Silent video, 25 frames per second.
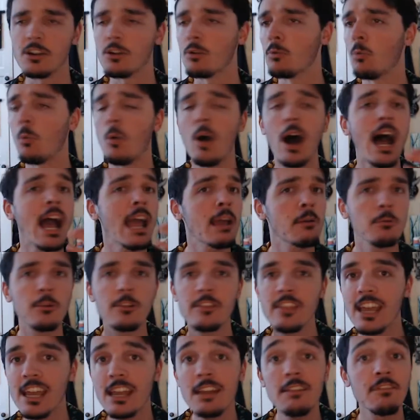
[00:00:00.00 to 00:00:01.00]
Why were
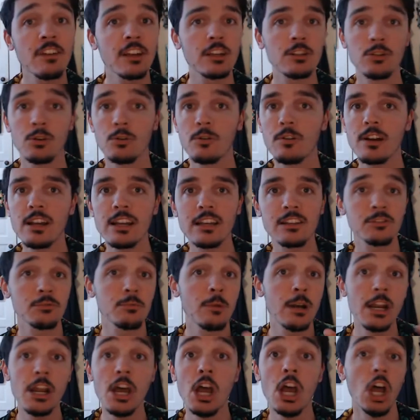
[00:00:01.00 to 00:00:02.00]
they victorious
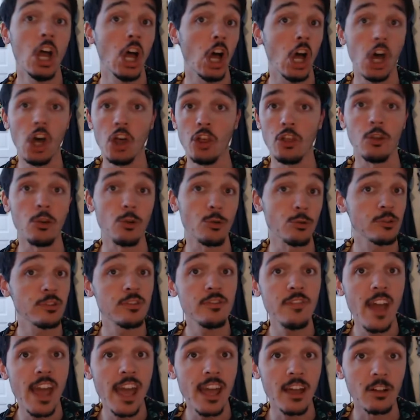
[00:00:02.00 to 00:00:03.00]
when others
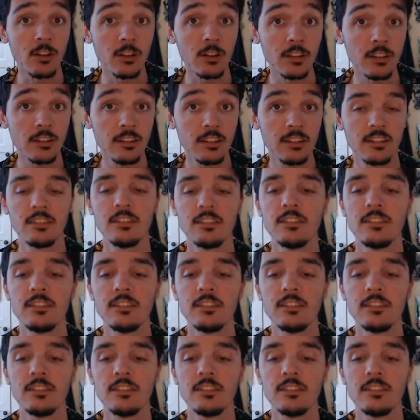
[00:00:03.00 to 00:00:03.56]
failed?